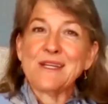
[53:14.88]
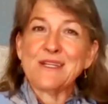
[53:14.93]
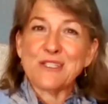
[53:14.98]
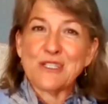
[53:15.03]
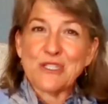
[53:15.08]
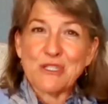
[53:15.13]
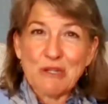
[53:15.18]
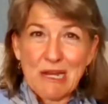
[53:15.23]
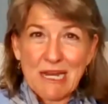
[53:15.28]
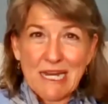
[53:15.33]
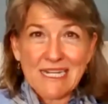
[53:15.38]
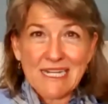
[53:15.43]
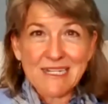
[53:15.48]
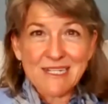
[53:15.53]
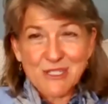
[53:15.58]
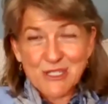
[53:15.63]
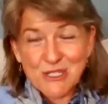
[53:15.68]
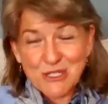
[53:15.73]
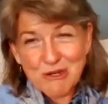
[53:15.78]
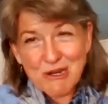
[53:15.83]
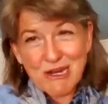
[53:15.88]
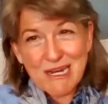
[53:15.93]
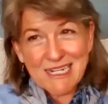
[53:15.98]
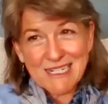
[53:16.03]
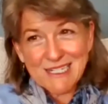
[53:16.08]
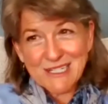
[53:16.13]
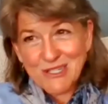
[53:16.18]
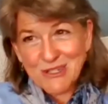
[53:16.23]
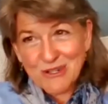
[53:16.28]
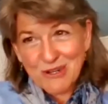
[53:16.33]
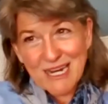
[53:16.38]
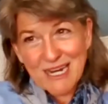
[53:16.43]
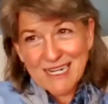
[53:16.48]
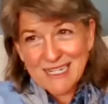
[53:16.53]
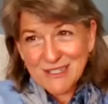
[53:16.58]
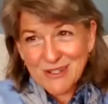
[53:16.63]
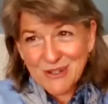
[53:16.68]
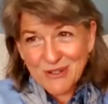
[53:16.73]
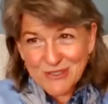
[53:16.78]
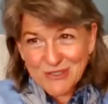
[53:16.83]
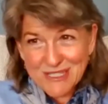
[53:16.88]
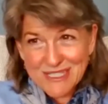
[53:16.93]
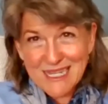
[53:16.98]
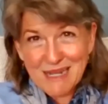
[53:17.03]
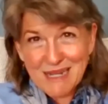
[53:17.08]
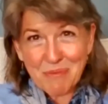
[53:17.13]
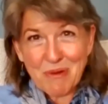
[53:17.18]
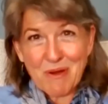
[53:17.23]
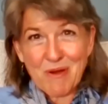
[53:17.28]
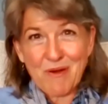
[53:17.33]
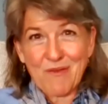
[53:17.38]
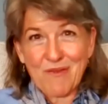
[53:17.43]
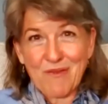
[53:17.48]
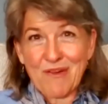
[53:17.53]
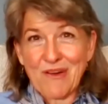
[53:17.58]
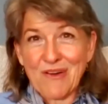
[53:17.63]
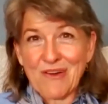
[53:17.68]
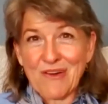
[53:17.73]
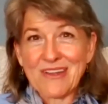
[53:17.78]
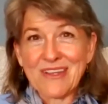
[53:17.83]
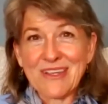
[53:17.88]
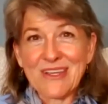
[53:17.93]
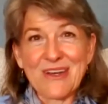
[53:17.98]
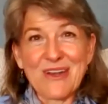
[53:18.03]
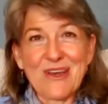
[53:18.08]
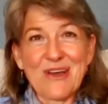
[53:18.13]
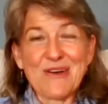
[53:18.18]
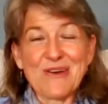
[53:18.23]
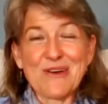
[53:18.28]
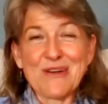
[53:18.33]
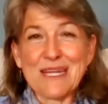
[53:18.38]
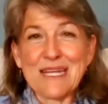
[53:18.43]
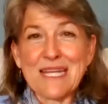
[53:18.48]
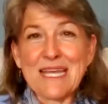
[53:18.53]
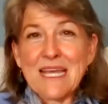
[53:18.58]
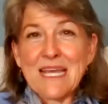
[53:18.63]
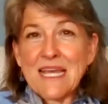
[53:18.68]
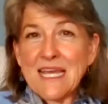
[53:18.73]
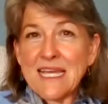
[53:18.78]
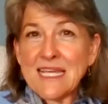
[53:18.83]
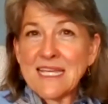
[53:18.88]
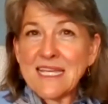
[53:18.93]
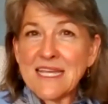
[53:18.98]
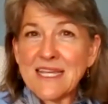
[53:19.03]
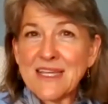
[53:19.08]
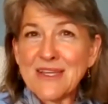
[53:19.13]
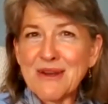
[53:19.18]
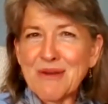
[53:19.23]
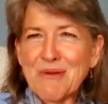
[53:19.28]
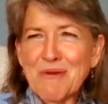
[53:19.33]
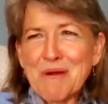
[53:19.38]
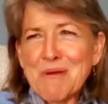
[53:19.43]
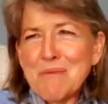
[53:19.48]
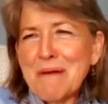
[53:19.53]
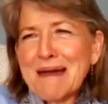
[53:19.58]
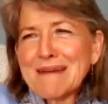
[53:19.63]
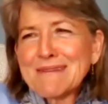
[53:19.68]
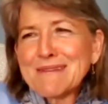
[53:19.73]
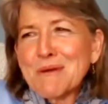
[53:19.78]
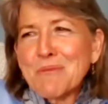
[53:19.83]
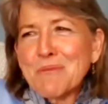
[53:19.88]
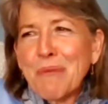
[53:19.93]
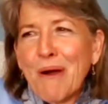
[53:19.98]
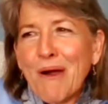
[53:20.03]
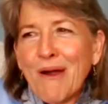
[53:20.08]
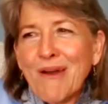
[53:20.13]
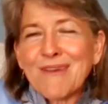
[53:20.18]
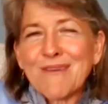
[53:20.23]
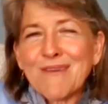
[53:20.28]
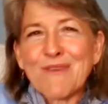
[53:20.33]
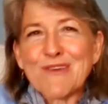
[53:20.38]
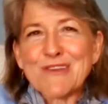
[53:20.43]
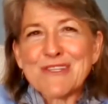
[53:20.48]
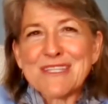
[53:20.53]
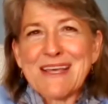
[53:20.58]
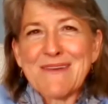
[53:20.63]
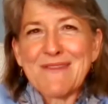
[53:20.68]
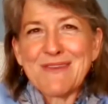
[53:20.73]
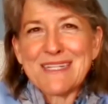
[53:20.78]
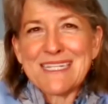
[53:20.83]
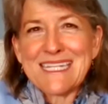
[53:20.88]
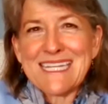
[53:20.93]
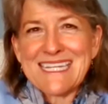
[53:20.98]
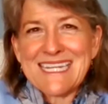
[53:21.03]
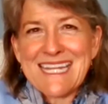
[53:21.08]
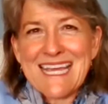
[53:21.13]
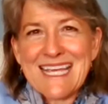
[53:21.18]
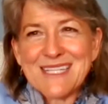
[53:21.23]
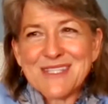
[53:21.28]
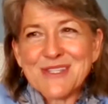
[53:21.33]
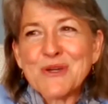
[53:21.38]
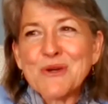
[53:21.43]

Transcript: straight, don't step over, and we're about to part for 17 days.